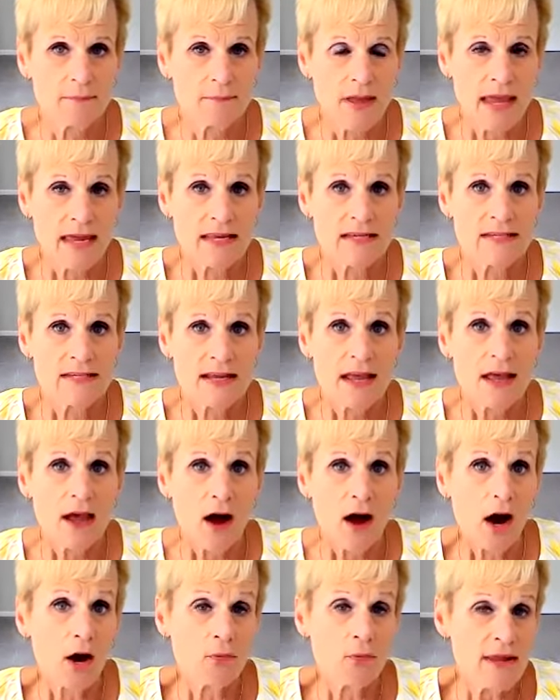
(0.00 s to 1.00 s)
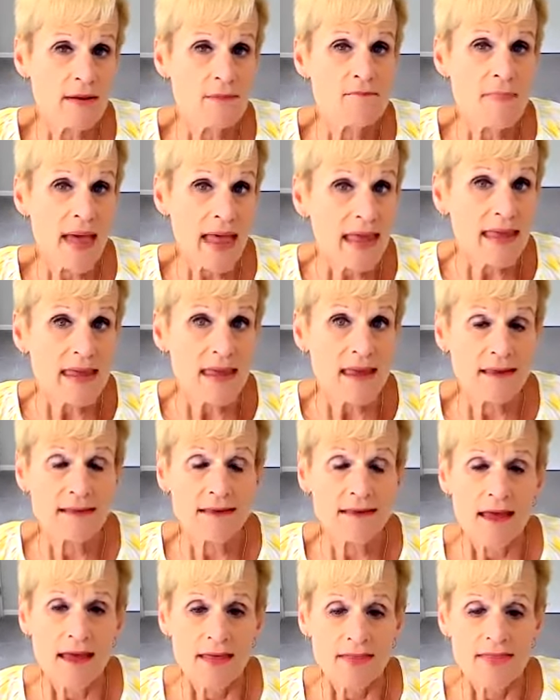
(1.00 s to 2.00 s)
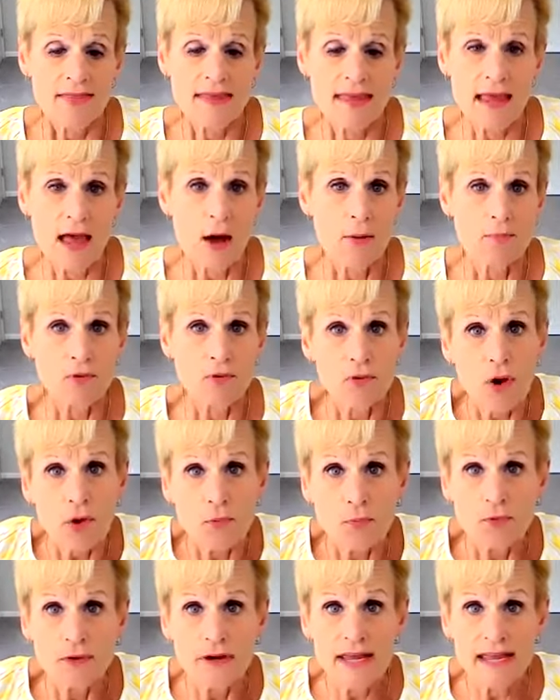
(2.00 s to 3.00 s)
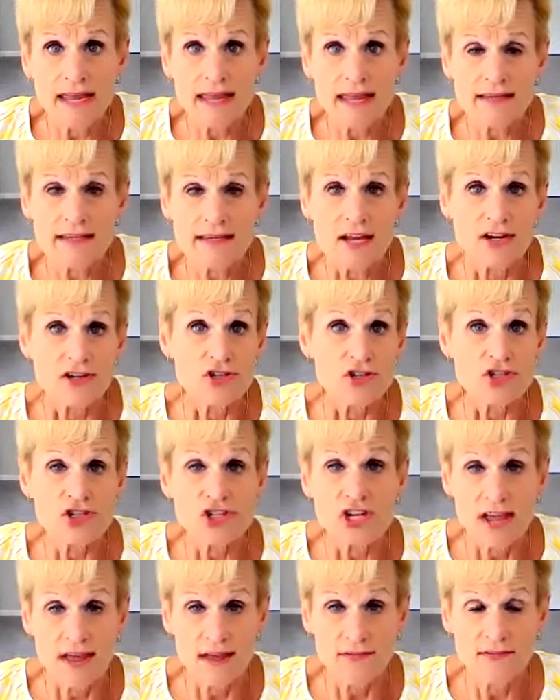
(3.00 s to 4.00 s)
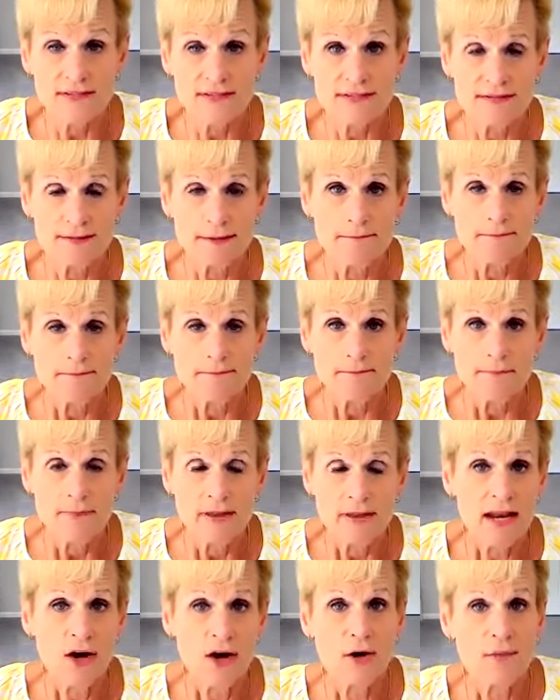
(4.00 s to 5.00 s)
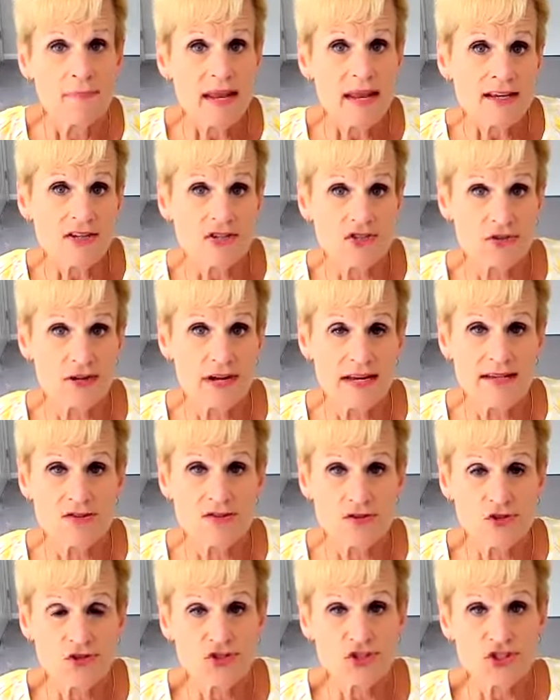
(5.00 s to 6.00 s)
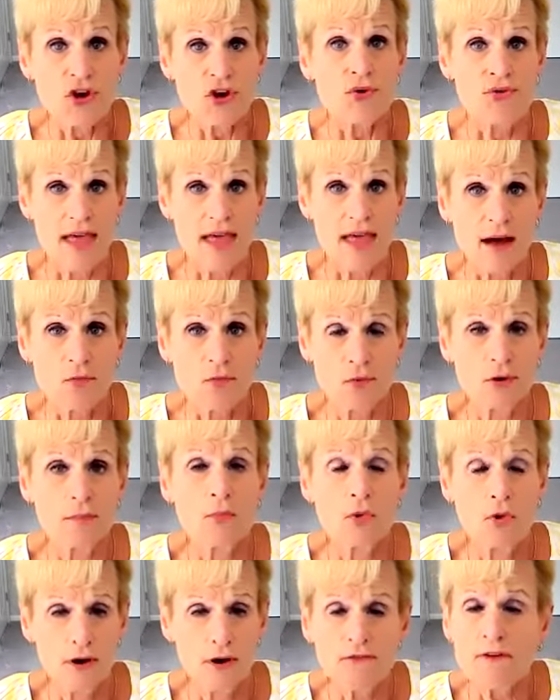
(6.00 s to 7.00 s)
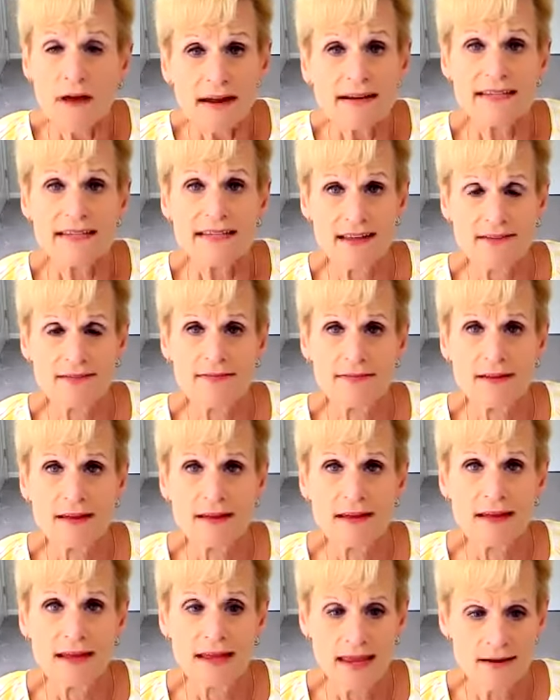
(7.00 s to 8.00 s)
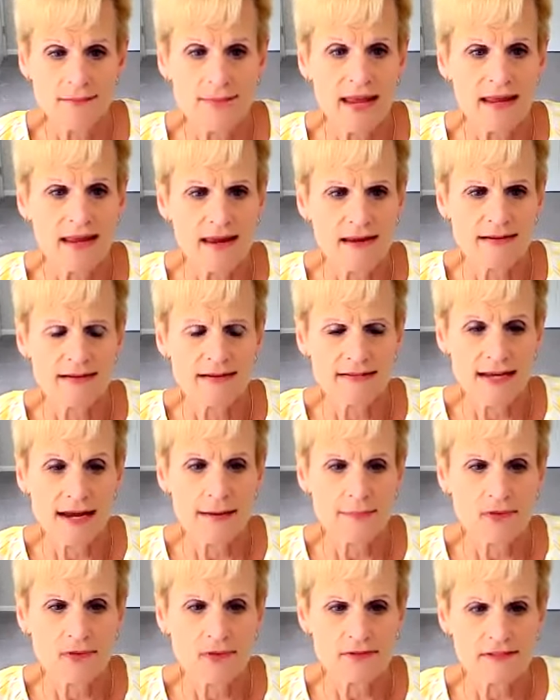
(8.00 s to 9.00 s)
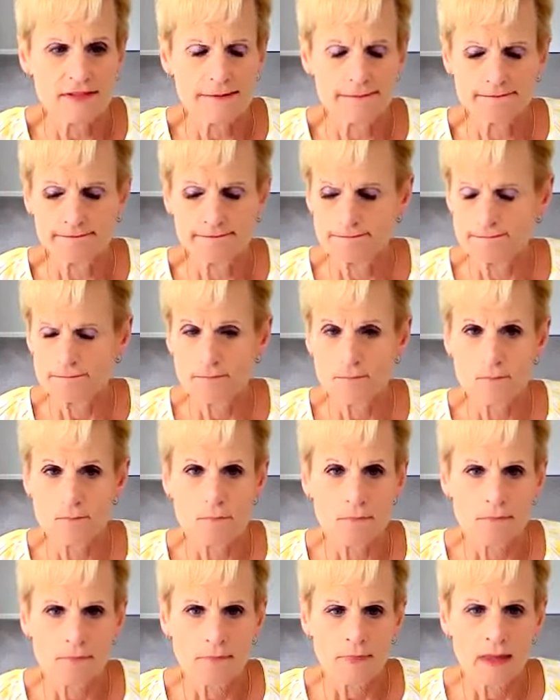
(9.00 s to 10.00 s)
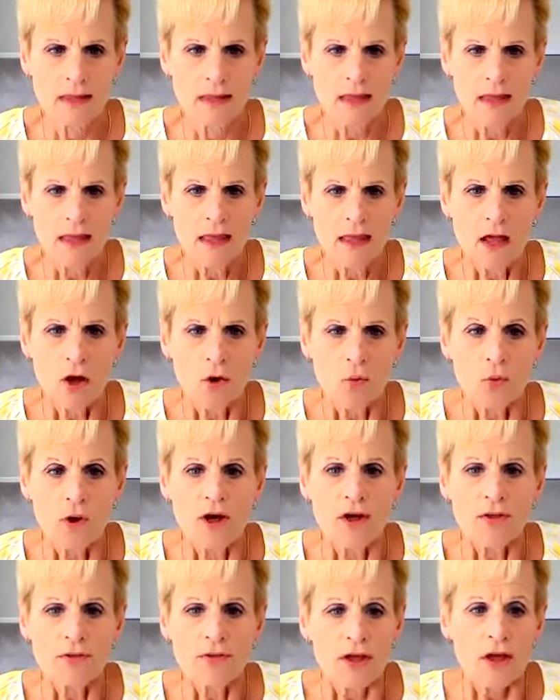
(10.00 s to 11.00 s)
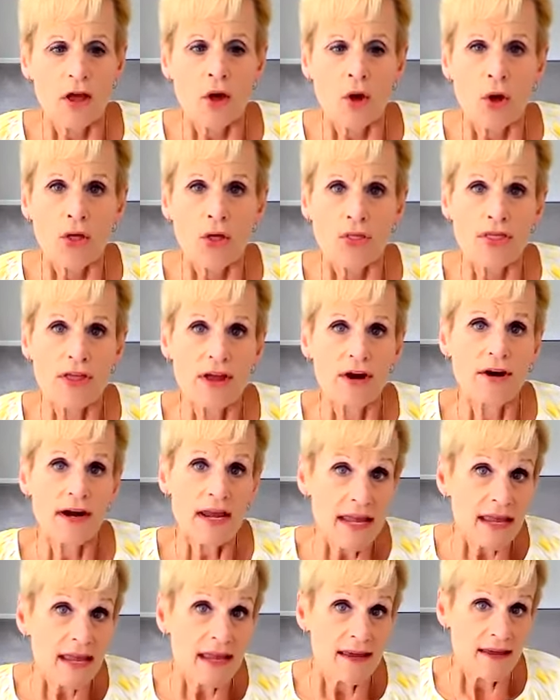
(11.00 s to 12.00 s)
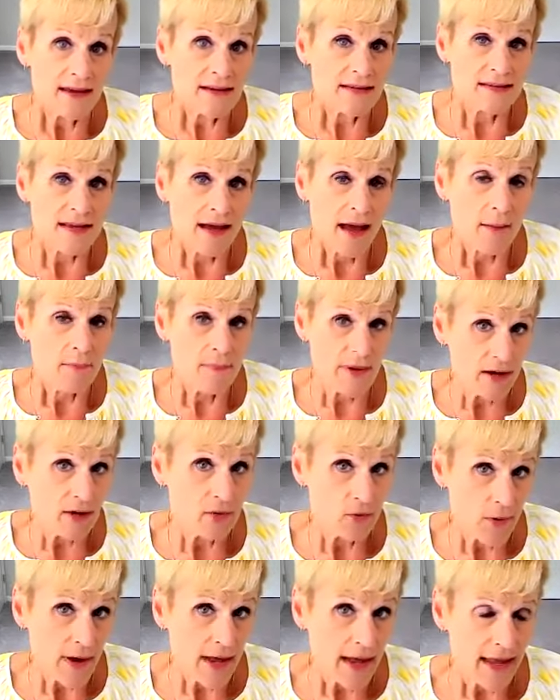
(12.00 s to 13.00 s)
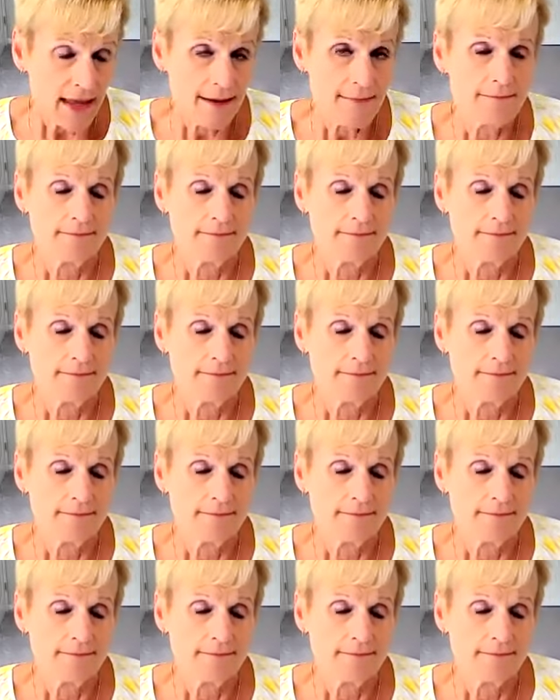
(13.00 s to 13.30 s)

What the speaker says: And are we making the appropriate shifts in our ministries so that we're more effective in making disciples? Well, there is a better way.